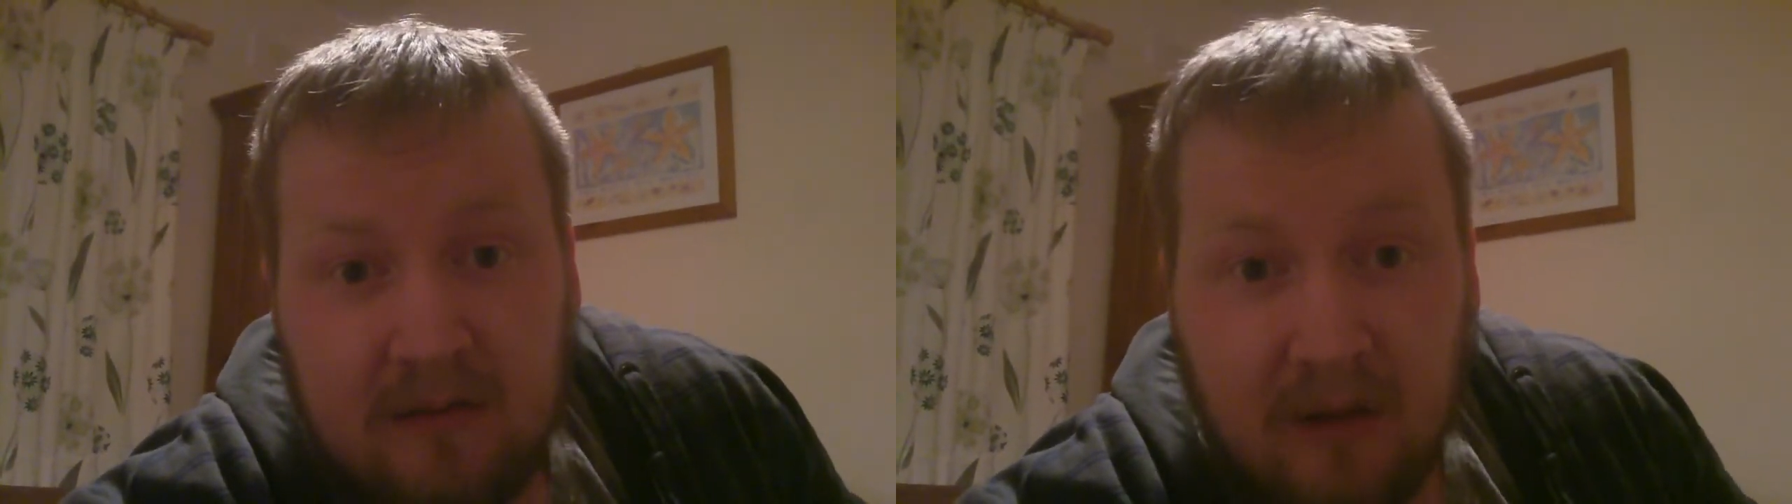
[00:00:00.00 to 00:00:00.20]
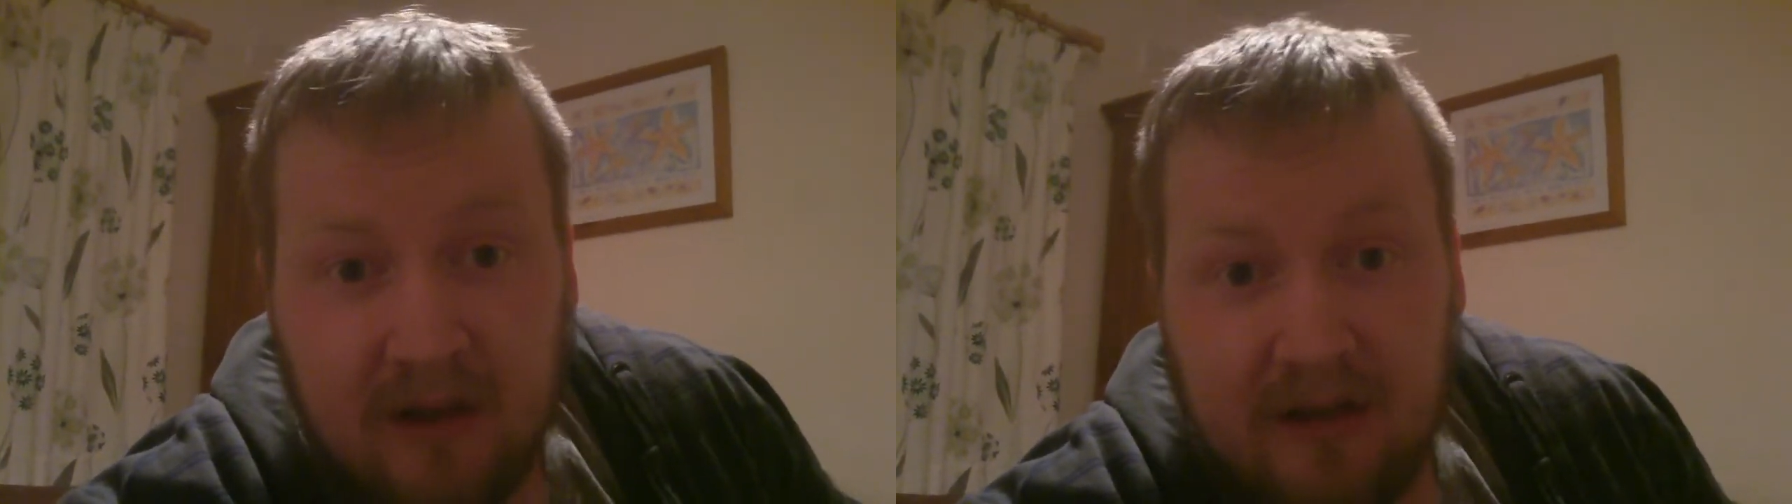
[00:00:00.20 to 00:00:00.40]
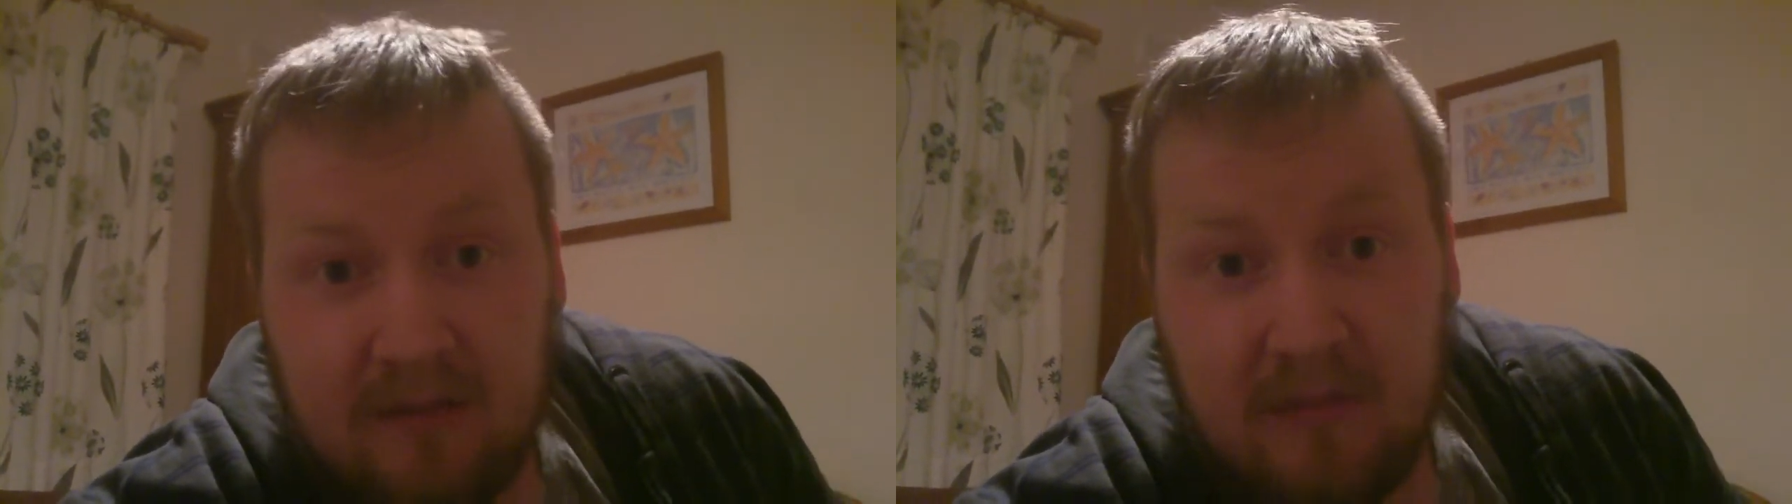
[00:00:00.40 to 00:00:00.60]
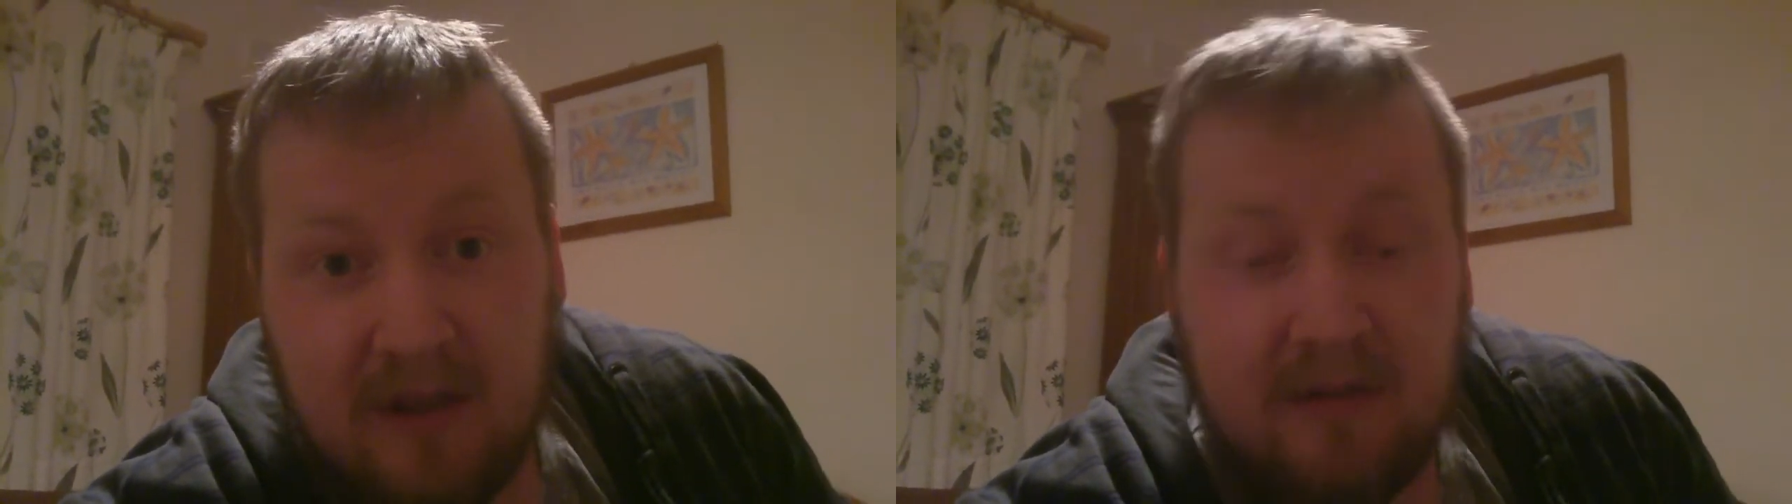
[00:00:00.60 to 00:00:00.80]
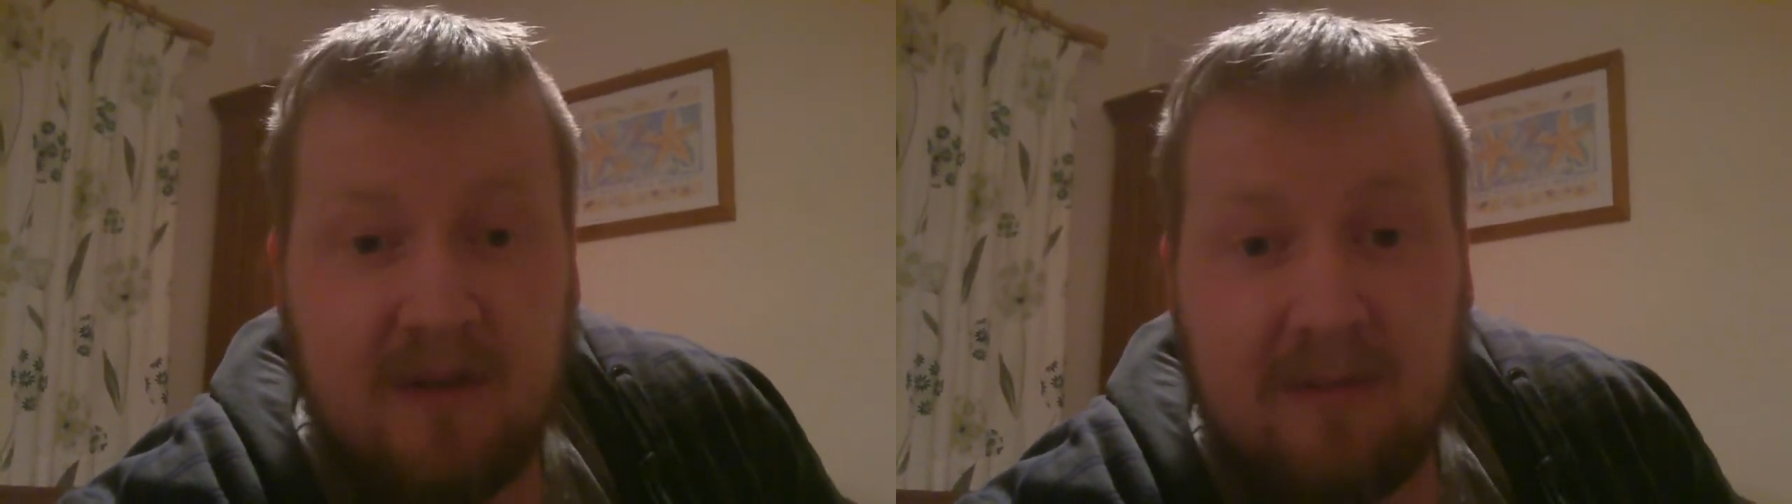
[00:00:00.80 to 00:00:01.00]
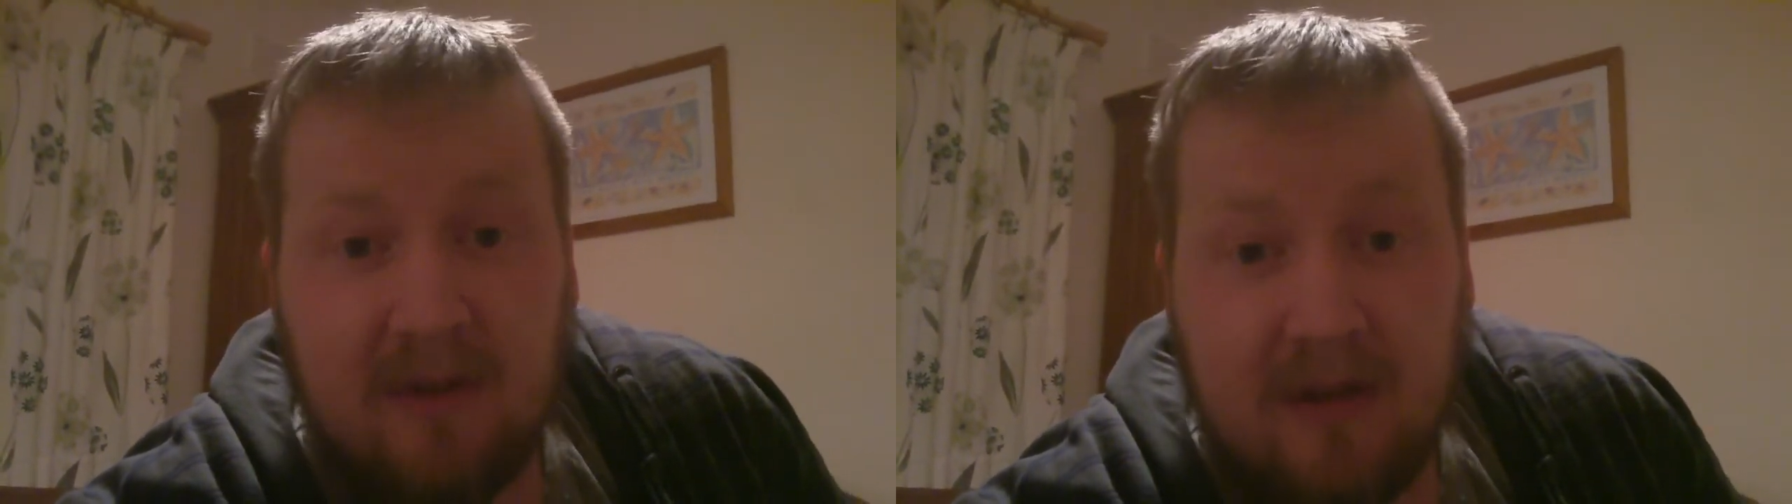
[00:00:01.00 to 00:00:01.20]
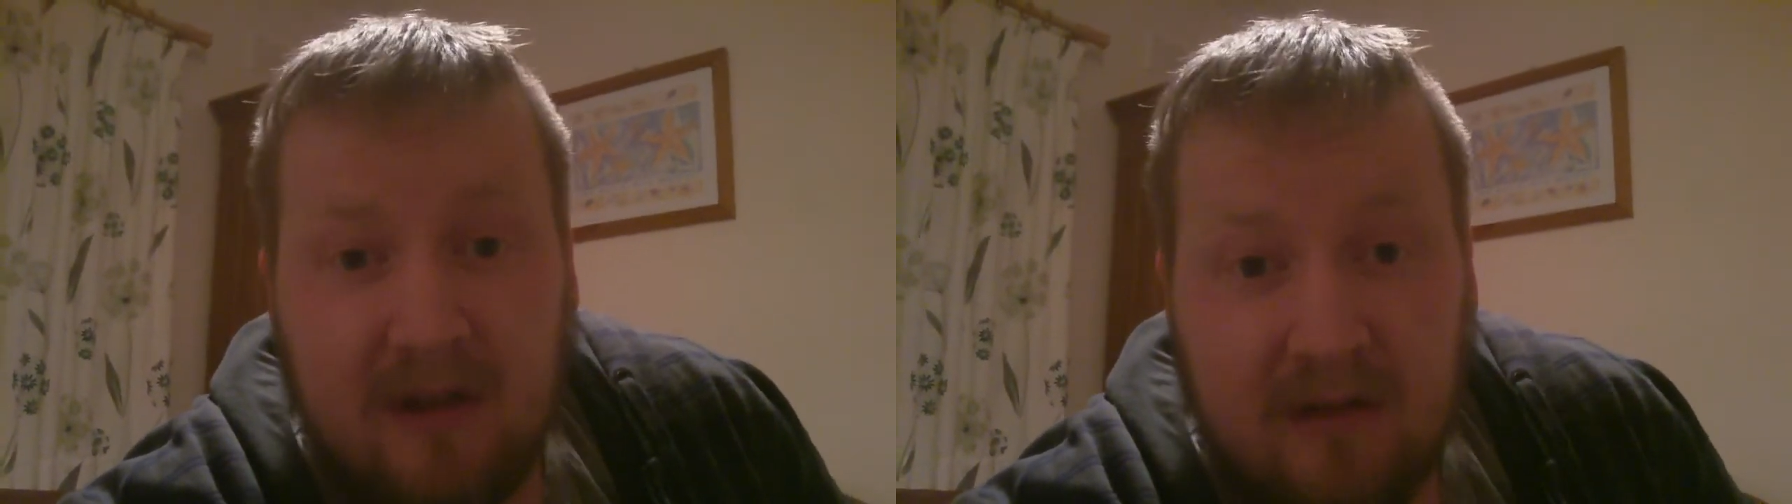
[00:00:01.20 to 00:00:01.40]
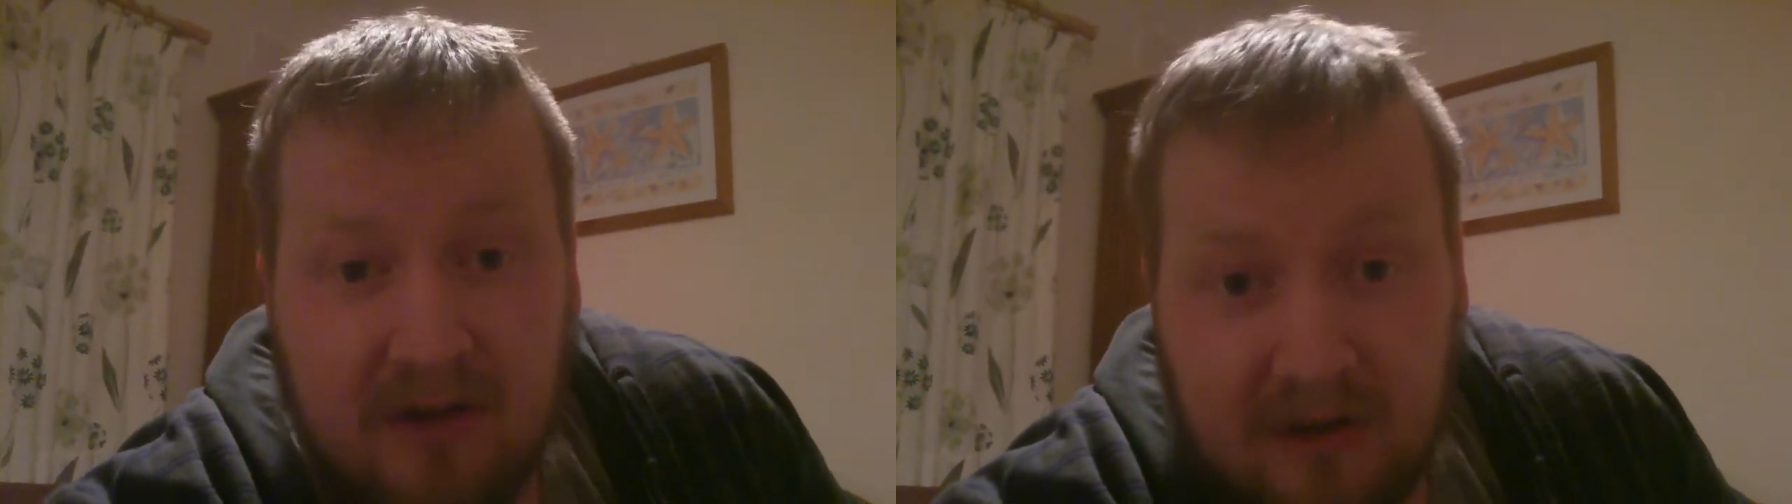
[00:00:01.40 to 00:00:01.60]
Why? Because we support
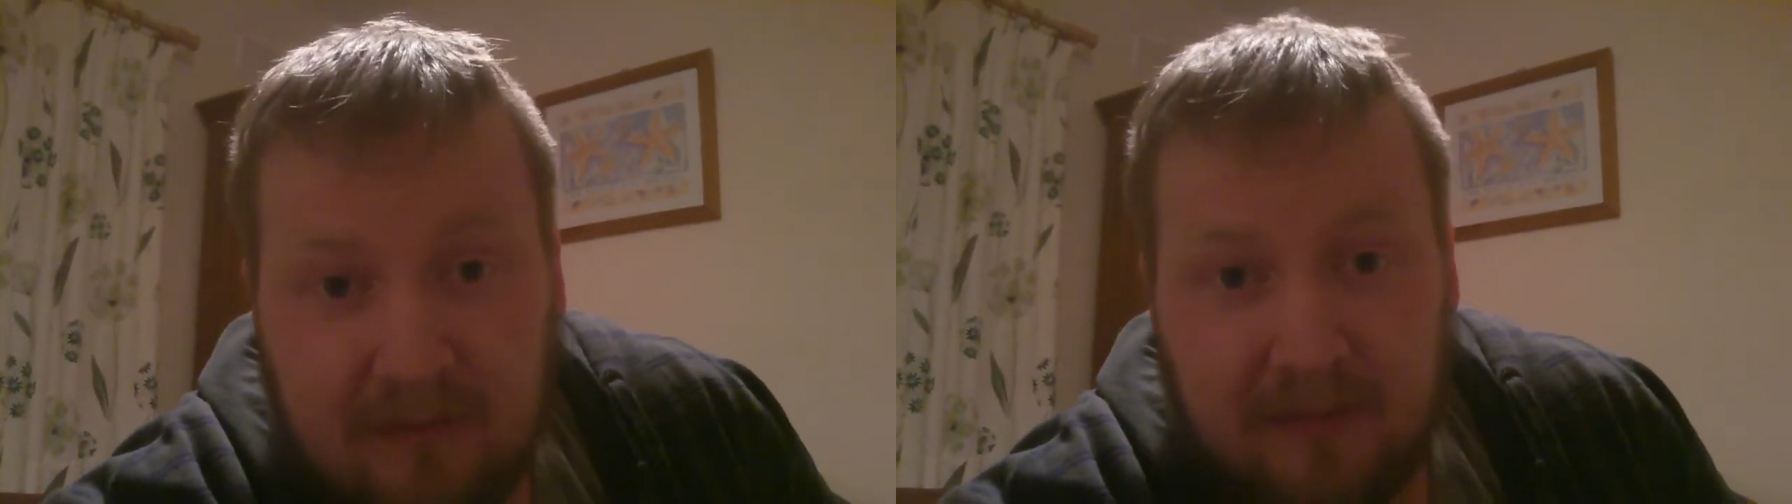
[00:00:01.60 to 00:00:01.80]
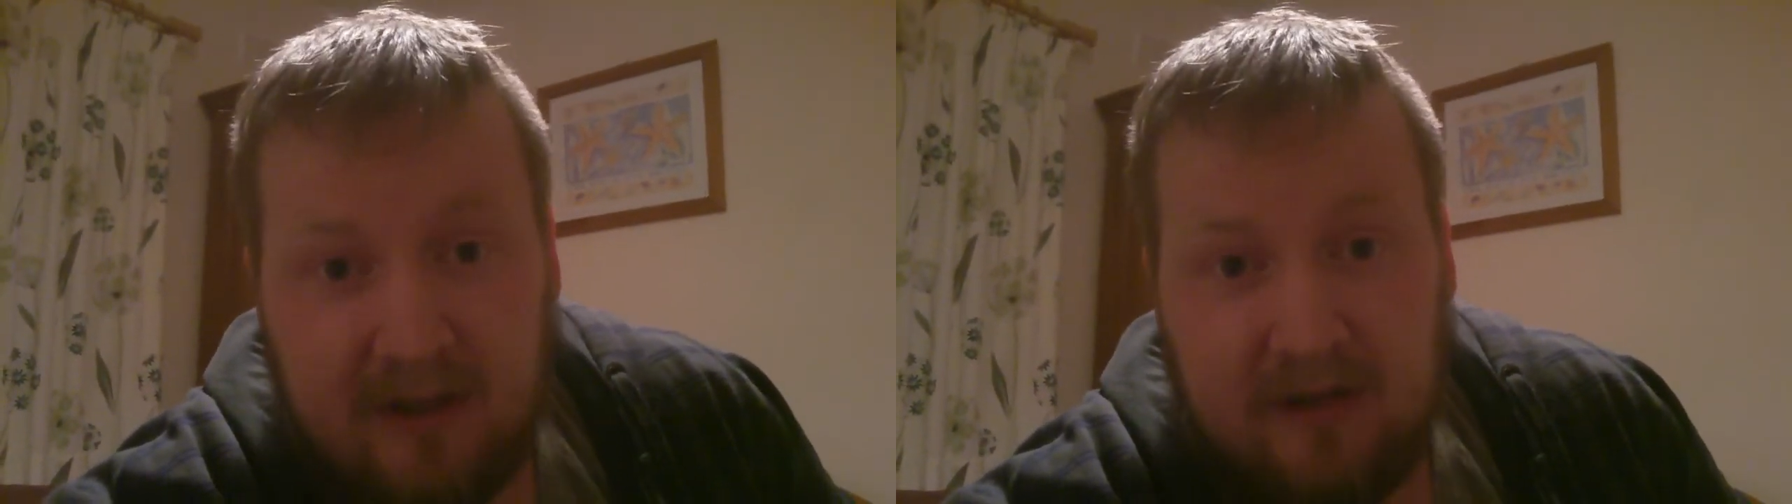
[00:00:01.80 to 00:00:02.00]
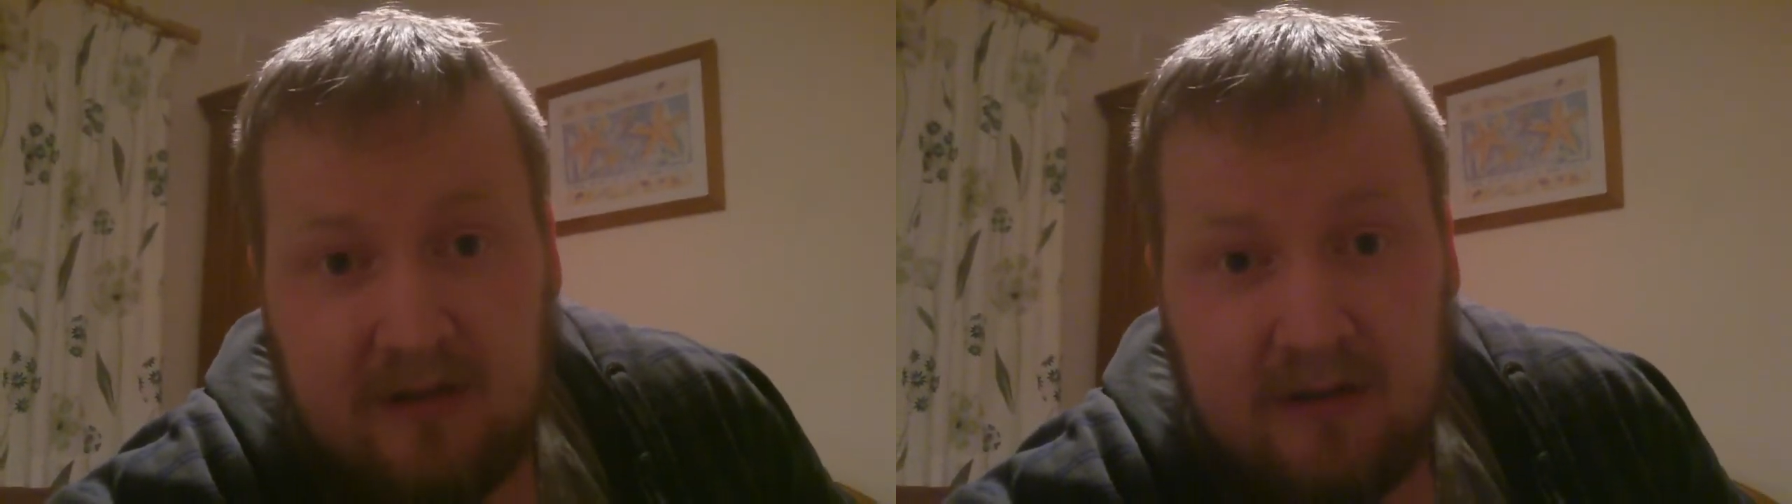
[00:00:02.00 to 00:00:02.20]
an Irish company.